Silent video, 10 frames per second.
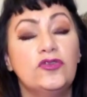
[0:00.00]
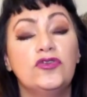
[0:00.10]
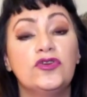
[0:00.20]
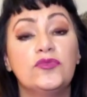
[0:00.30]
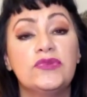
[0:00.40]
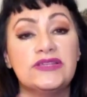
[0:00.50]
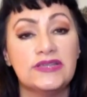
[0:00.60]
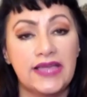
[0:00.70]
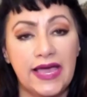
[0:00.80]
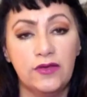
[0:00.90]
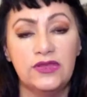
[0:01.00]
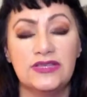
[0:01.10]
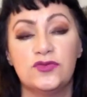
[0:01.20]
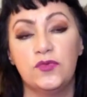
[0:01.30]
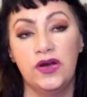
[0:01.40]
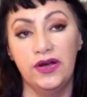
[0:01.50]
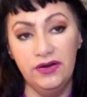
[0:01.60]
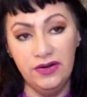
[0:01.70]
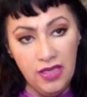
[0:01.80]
or you're wishing how things were